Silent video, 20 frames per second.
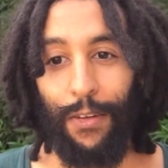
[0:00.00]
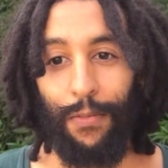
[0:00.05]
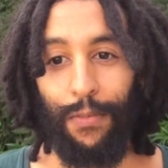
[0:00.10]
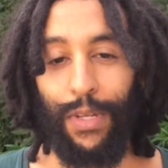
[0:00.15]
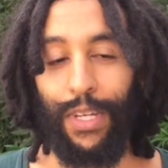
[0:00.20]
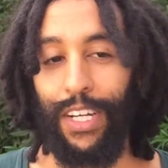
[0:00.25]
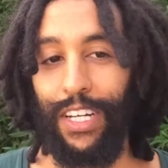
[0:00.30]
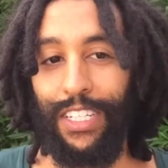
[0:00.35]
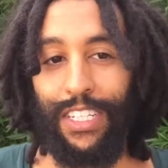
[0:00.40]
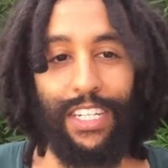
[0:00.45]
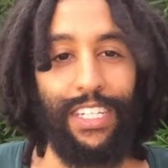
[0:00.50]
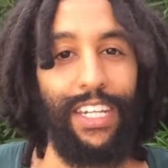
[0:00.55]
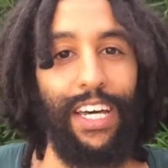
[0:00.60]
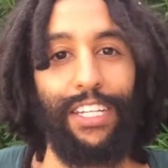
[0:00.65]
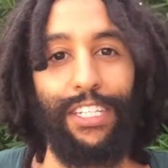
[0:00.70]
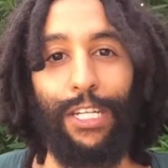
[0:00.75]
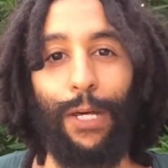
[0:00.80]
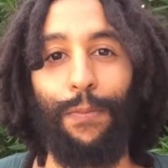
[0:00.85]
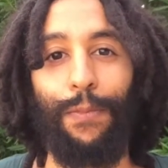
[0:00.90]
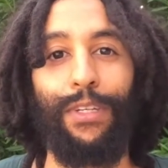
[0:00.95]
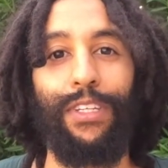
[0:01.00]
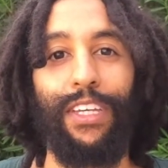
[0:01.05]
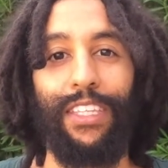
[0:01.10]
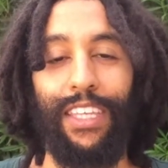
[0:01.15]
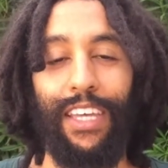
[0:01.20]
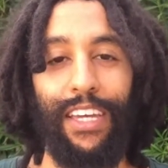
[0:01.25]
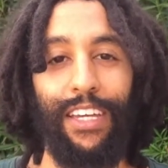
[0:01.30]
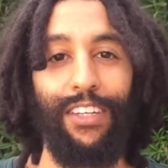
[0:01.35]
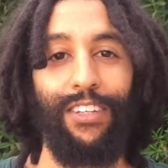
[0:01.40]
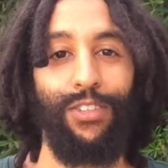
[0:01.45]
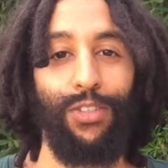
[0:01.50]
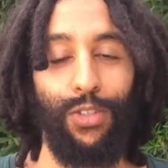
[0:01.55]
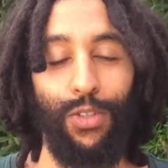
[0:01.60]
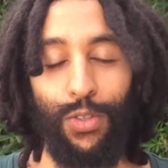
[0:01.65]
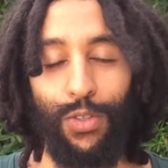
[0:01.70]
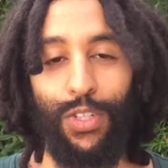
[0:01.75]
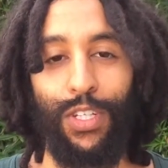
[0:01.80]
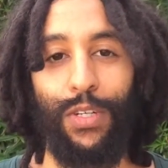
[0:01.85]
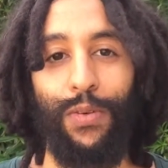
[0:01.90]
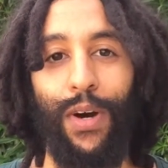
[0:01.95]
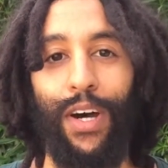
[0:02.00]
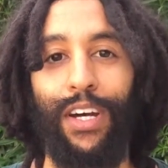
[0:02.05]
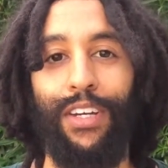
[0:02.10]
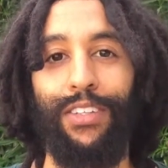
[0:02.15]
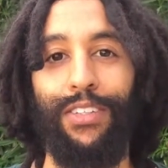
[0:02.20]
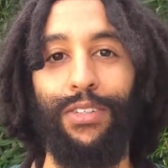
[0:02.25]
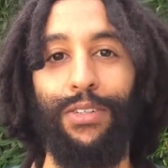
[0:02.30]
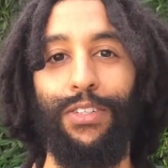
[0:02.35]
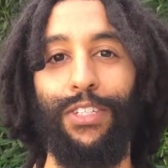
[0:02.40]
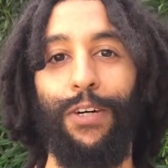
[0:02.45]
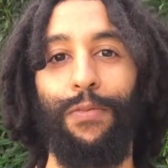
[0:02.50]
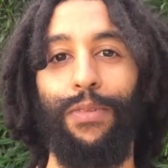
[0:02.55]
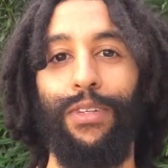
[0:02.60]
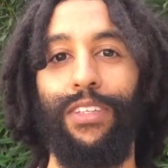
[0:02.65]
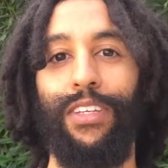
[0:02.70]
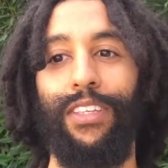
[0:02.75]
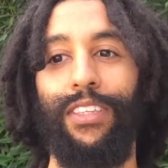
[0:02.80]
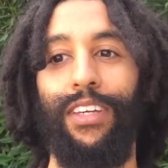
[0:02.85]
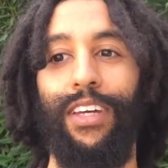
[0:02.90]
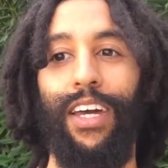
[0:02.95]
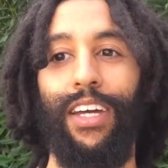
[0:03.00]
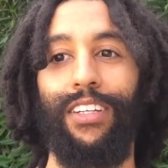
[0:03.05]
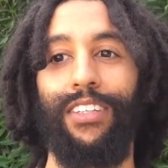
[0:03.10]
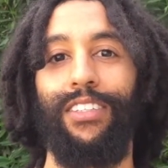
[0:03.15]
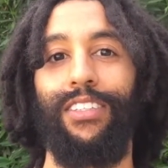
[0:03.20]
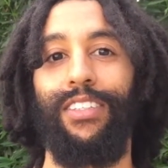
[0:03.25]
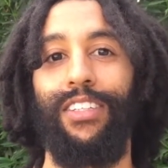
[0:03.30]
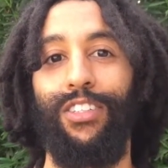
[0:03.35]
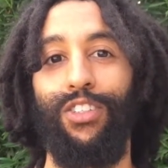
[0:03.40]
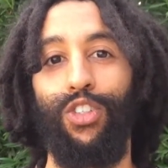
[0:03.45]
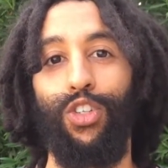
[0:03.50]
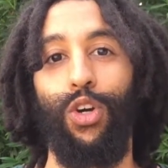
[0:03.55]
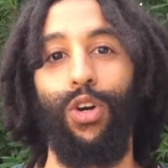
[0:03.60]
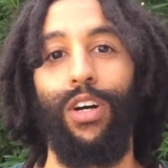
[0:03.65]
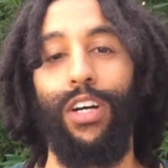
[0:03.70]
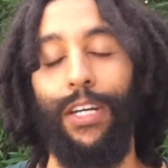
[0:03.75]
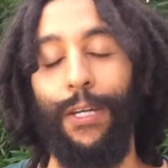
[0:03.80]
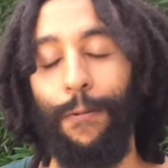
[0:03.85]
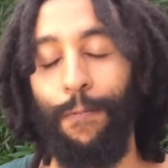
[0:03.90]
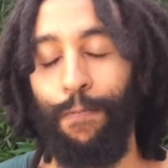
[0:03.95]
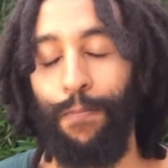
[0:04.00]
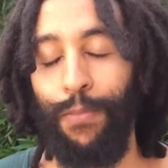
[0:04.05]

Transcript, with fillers: because it's not something that they truly want to do, something that they actually enjoy.